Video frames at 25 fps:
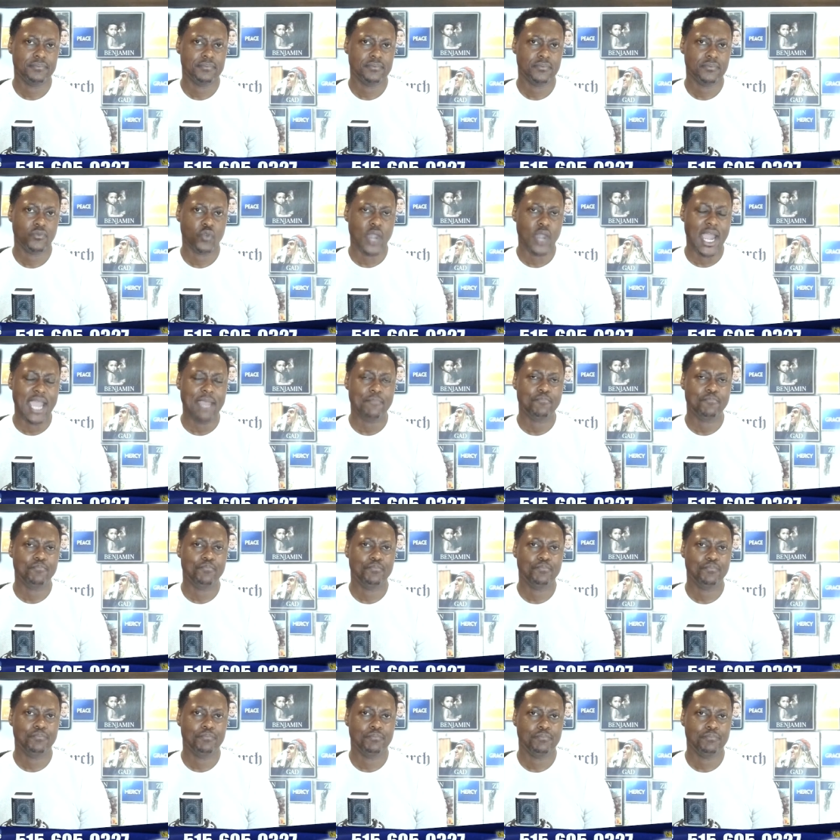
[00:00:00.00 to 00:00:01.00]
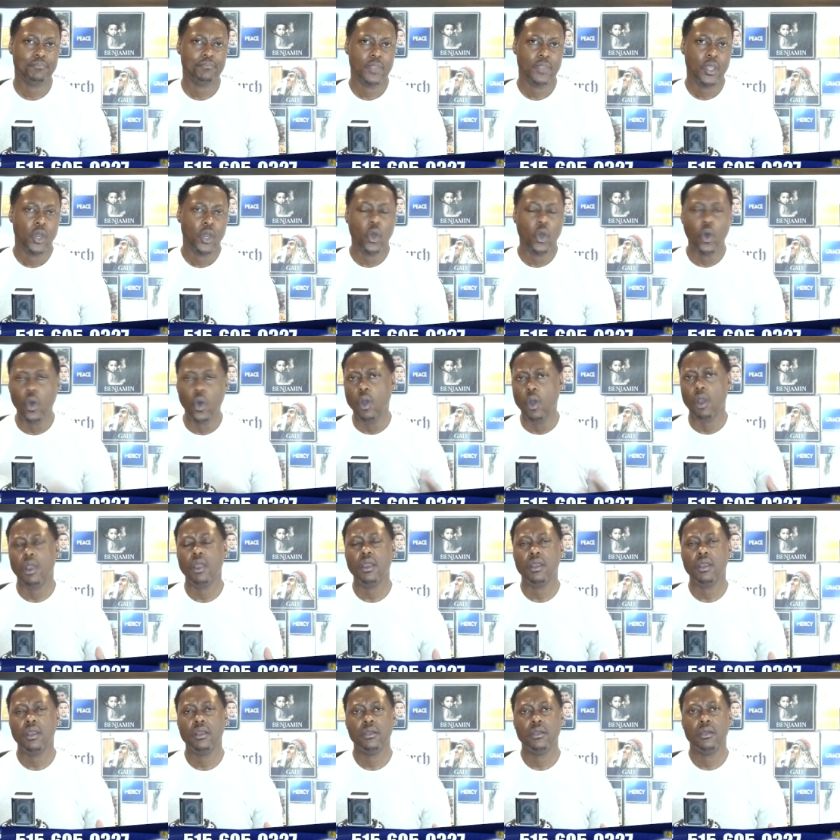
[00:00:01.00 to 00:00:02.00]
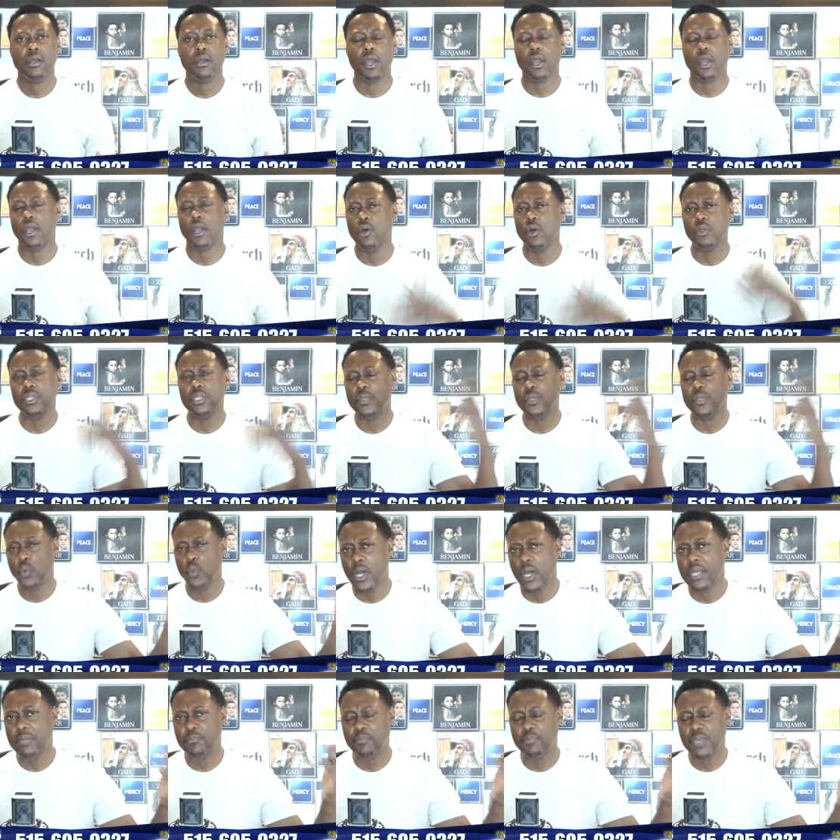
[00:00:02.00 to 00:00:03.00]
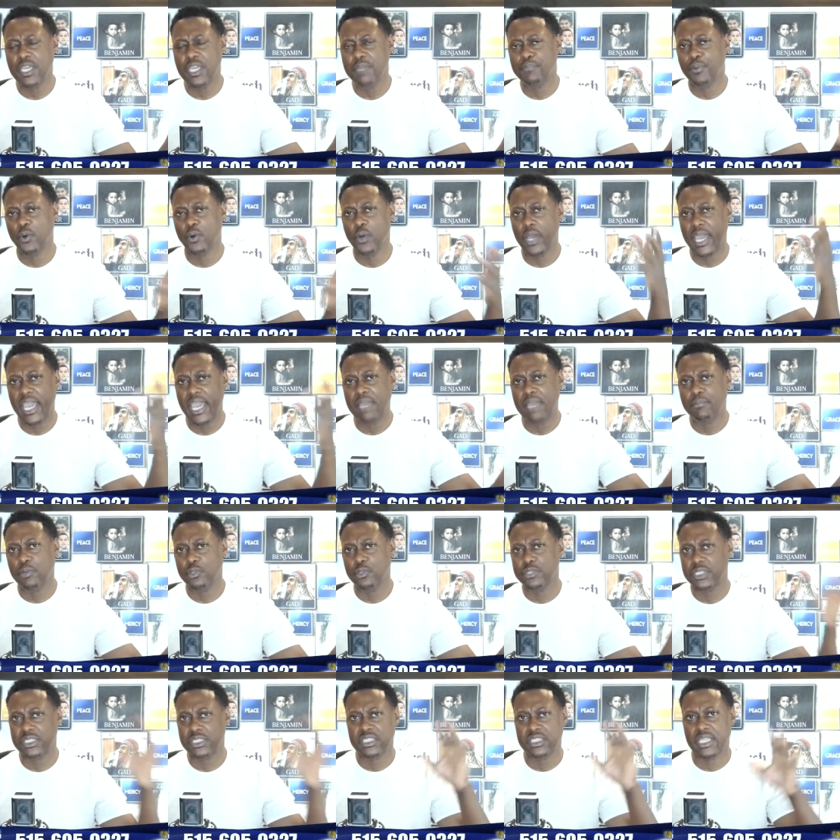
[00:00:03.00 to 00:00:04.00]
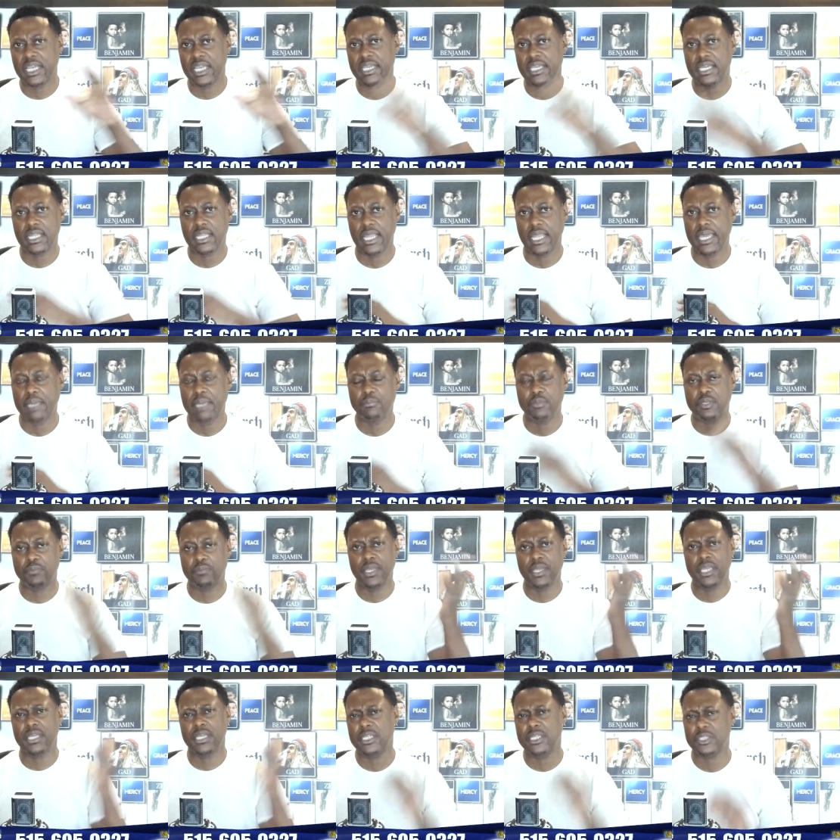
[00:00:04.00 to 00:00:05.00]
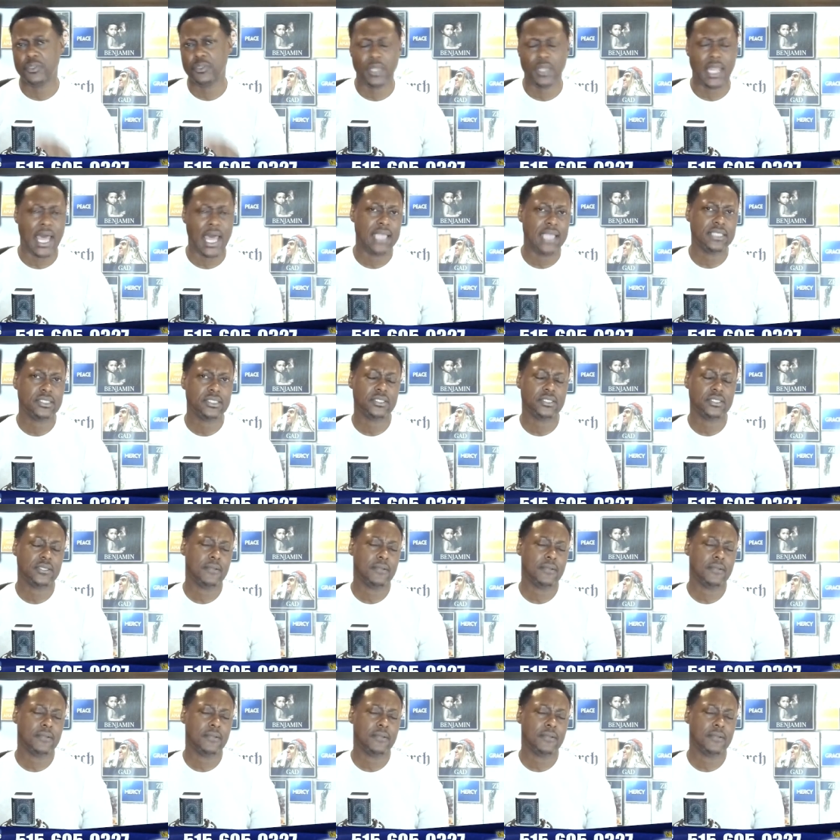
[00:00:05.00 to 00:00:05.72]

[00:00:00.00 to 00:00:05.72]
Right? Or are only one people able to stake claim to being Israelites?